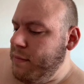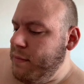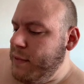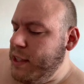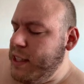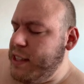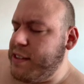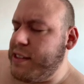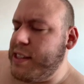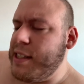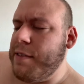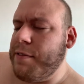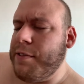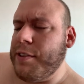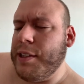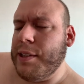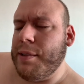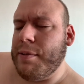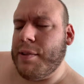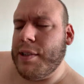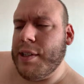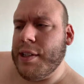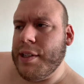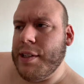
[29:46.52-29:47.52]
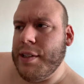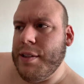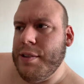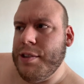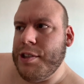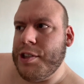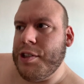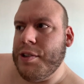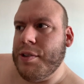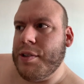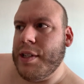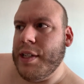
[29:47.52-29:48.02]
It's definitely one of
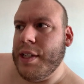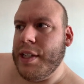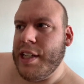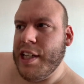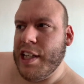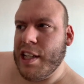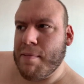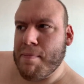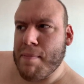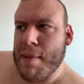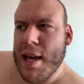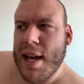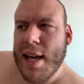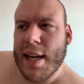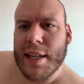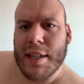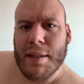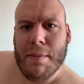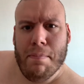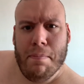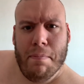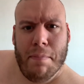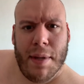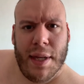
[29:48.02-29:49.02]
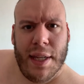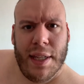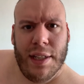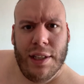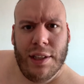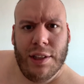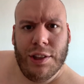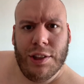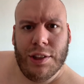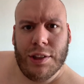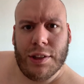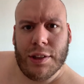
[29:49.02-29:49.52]
those you can kick back and
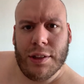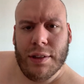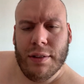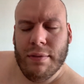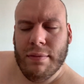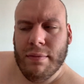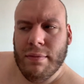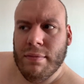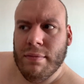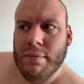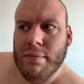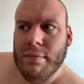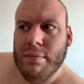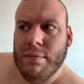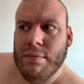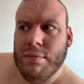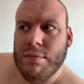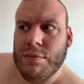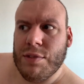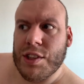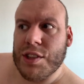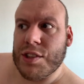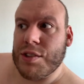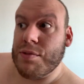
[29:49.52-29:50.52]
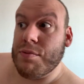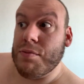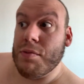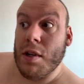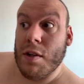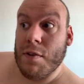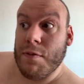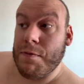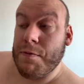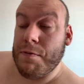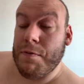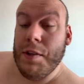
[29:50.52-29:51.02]
binge. Just
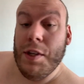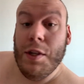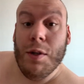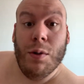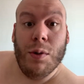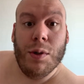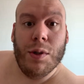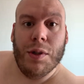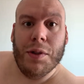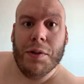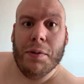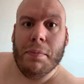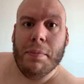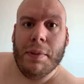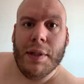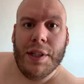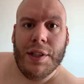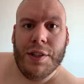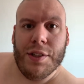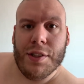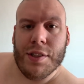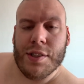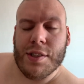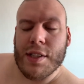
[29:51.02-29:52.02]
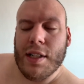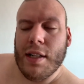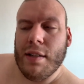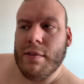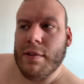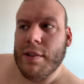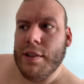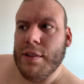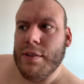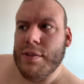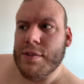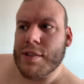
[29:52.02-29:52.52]
a feel-good binge. It's not
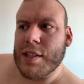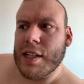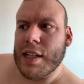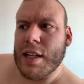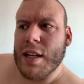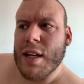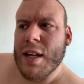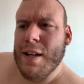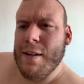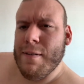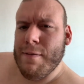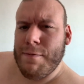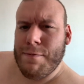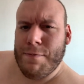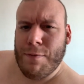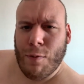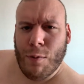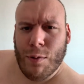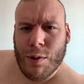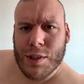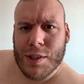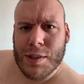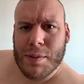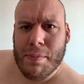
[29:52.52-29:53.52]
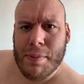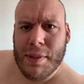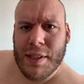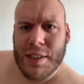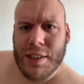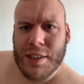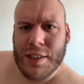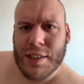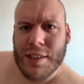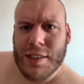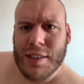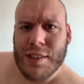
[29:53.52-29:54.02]
one of those, like, forced
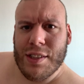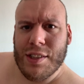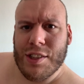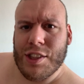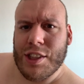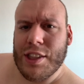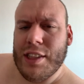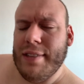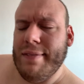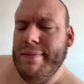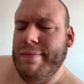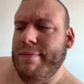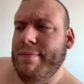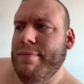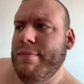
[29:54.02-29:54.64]
binges and shit.